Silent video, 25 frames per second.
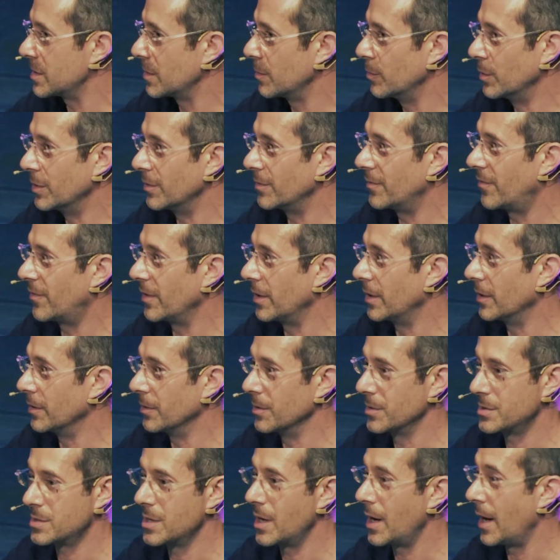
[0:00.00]
what
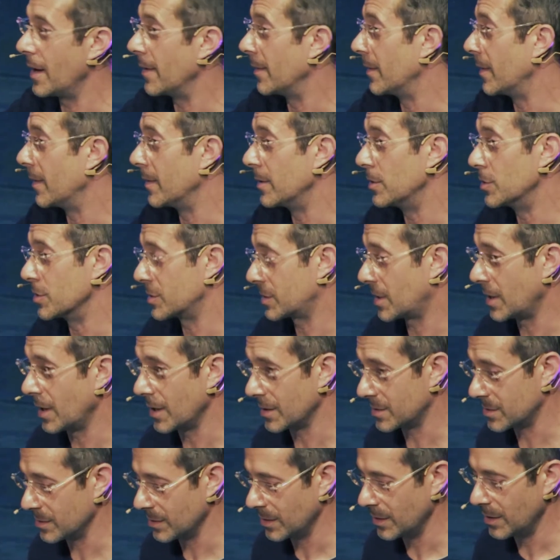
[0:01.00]
fails, and then they just
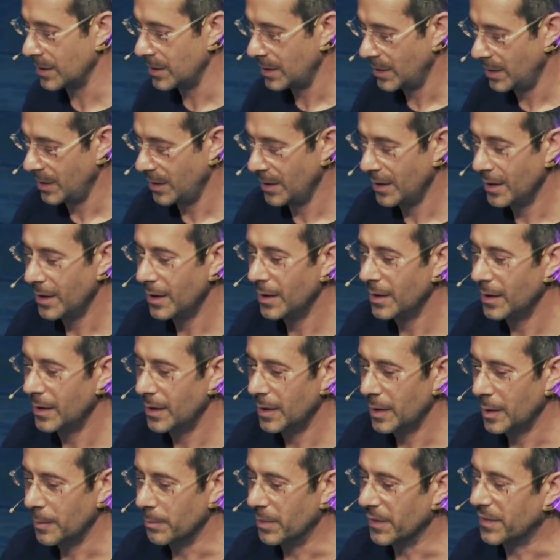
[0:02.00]
cancel it.
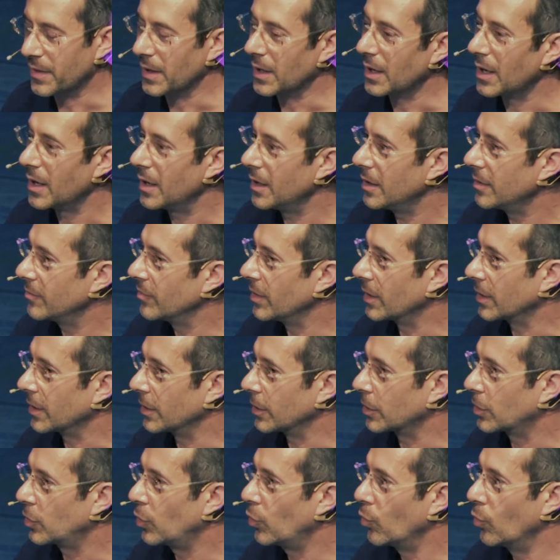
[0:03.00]
But they have like a
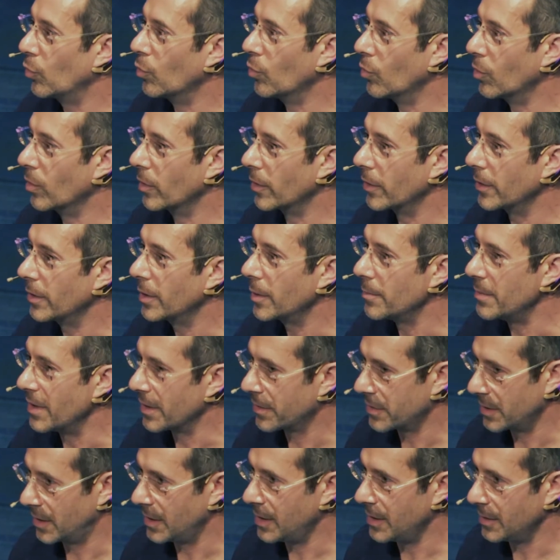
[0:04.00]
core
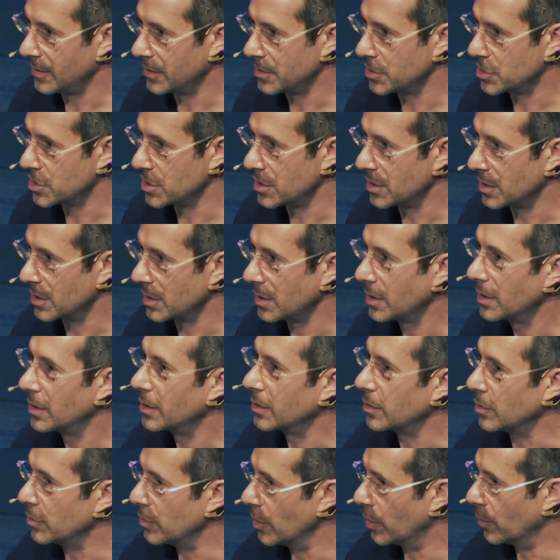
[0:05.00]
methodology.
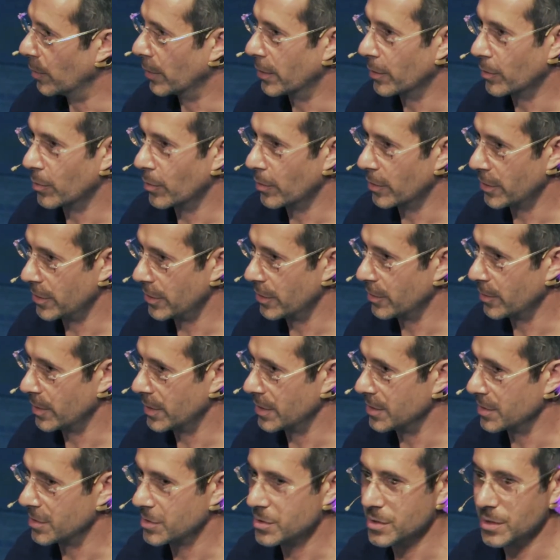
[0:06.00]
You know what an Oreo
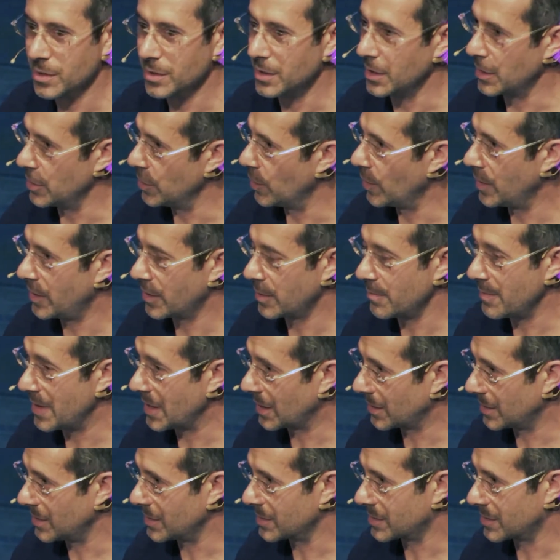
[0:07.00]
is. They know how to
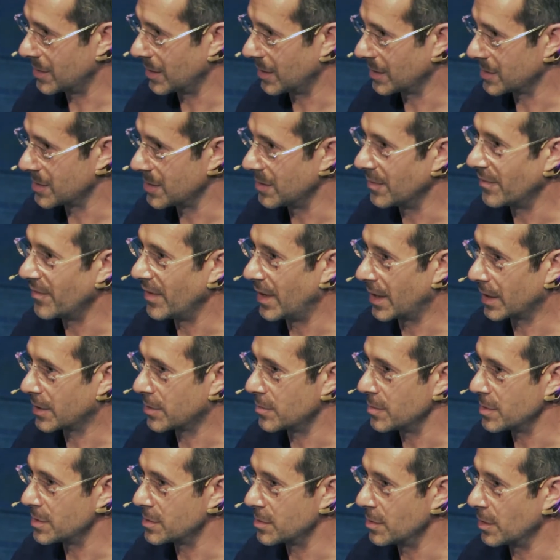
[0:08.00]
make these things in the
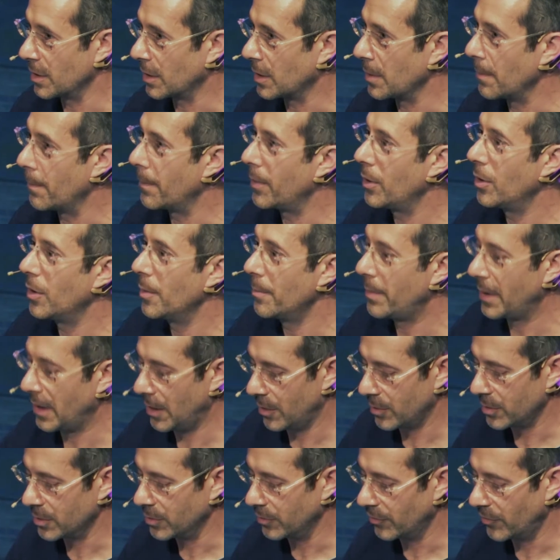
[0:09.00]
factory so they can pump
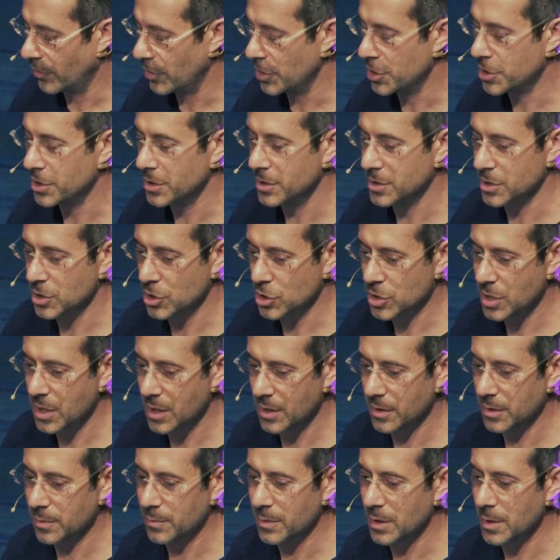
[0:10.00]
out new versions and try
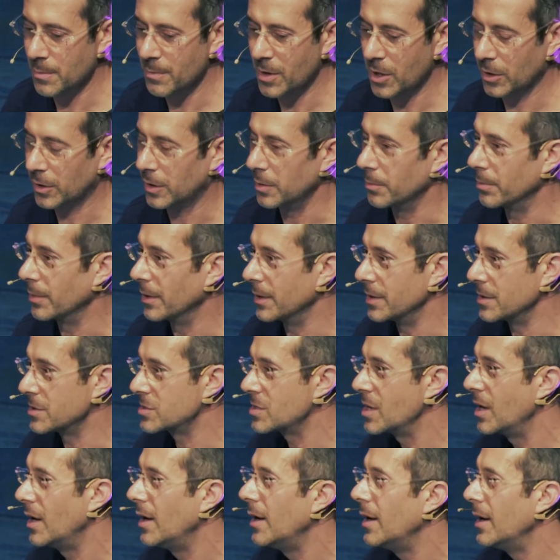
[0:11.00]
them in the marketplace
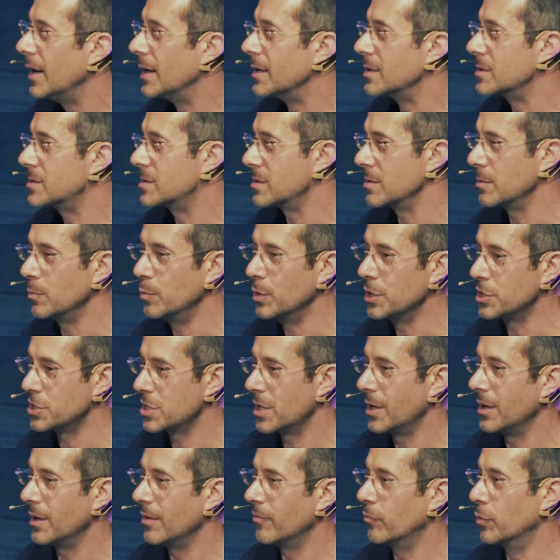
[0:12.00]
and see which
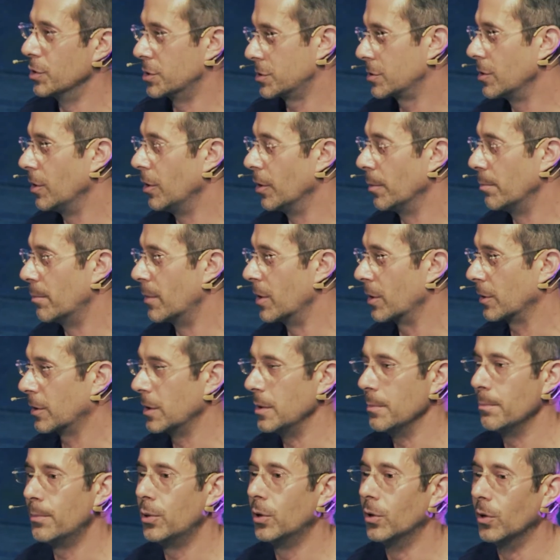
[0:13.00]
have what's called
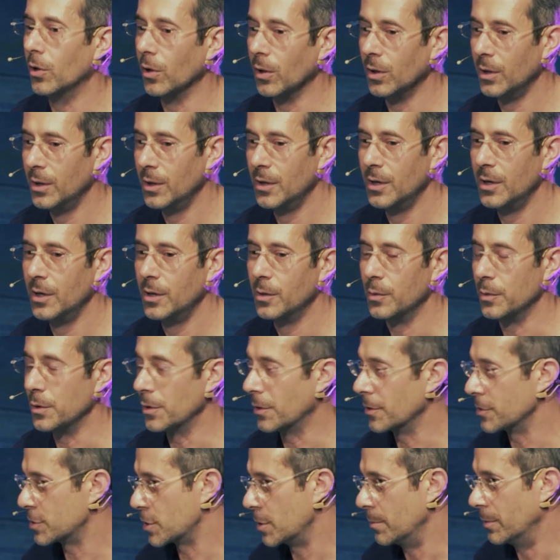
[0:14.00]
market pull. When you
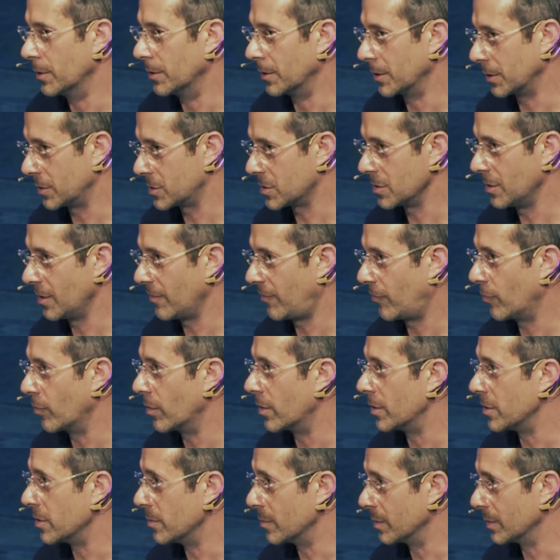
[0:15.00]
guys are building software
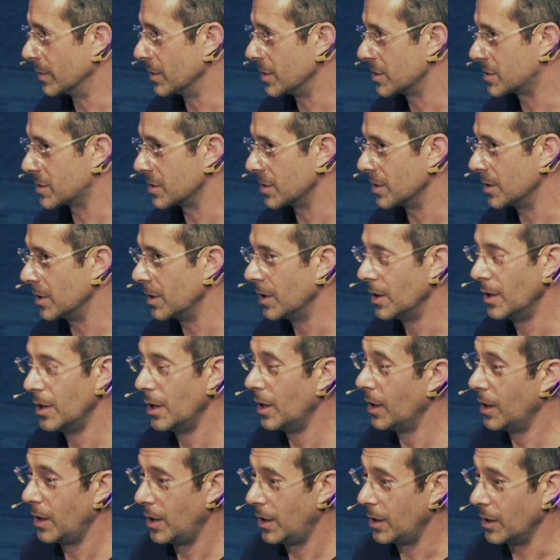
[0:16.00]
and you release it,
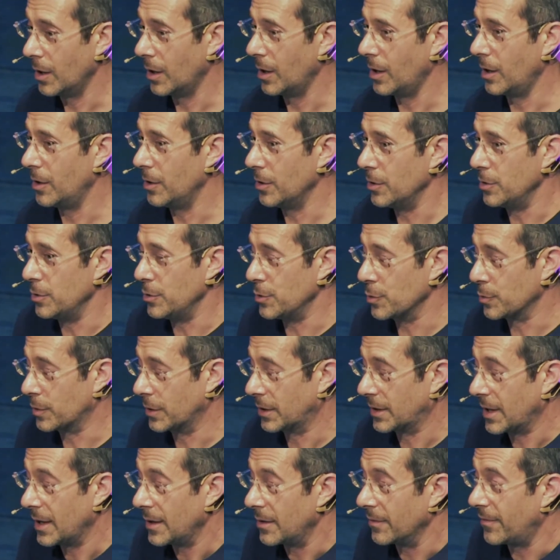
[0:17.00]
you can
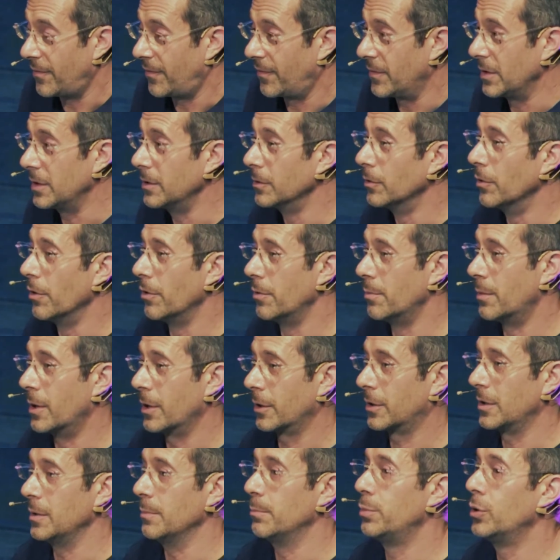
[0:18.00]
kind of feel the
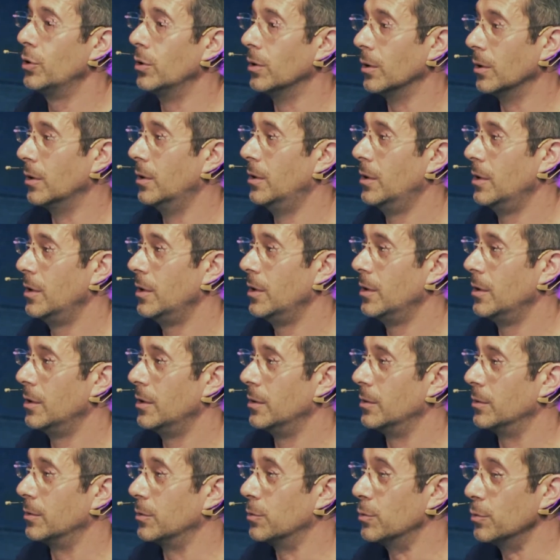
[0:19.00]
market pull.
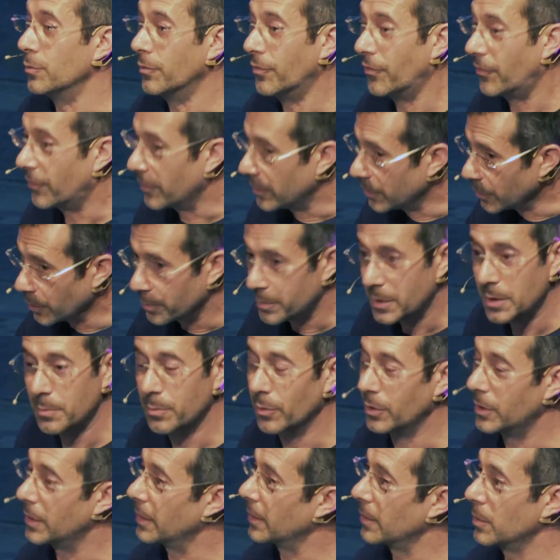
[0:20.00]
You feel people
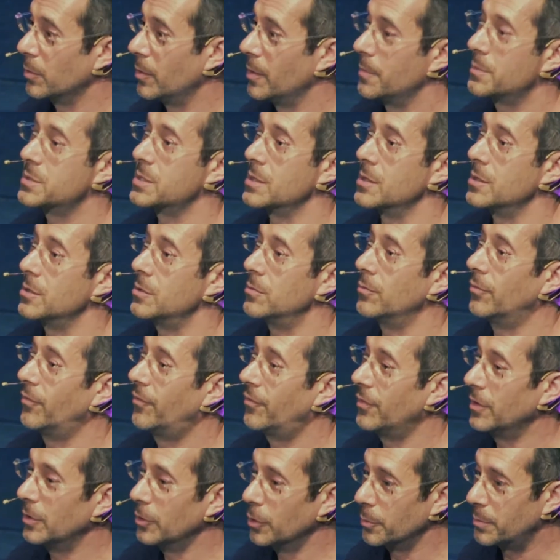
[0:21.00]
hitting the website. You
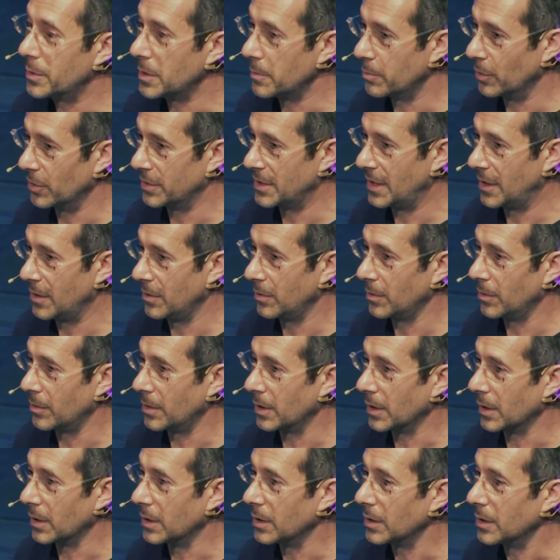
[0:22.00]
feel people
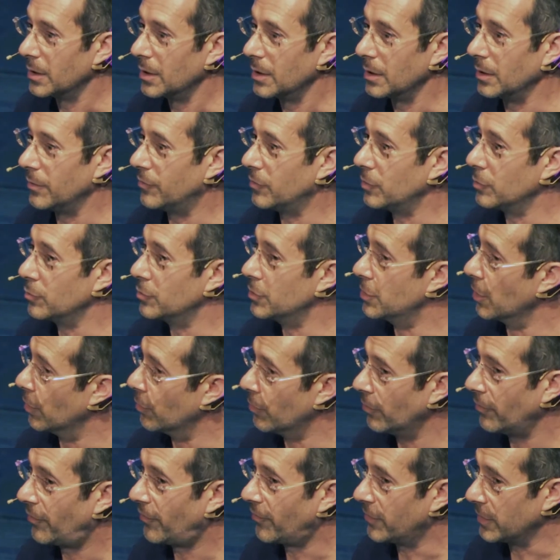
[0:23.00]
downloading it. If you
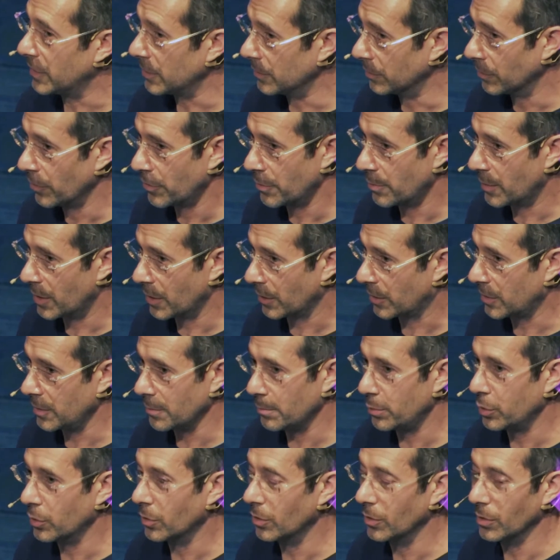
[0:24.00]
don't feel the market
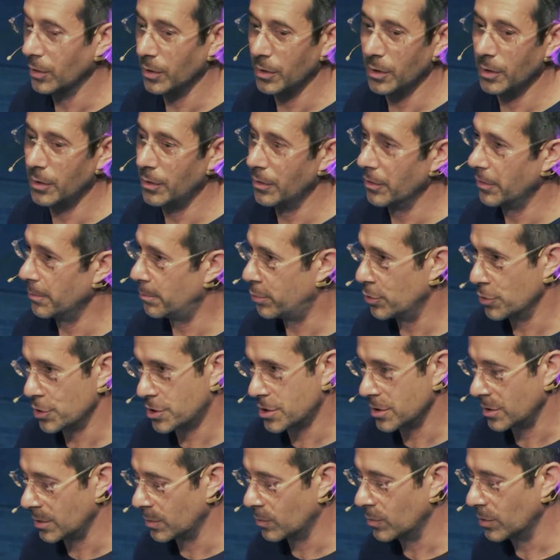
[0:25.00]
pull, all the push
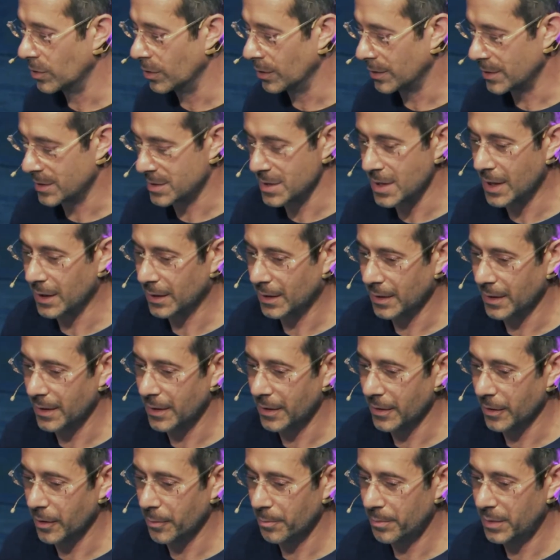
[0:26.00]
in the world is not going to
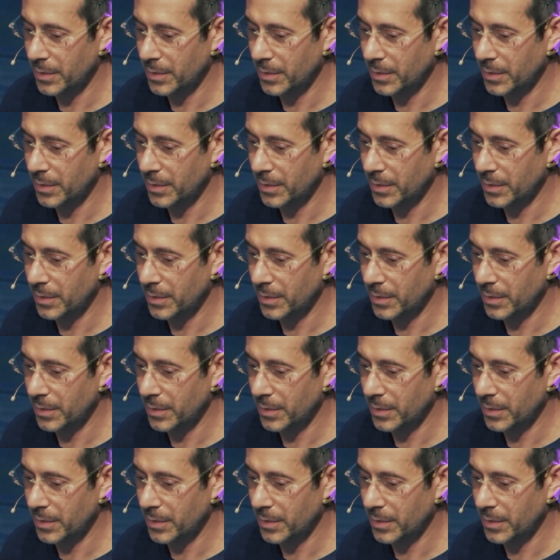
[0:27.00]
help.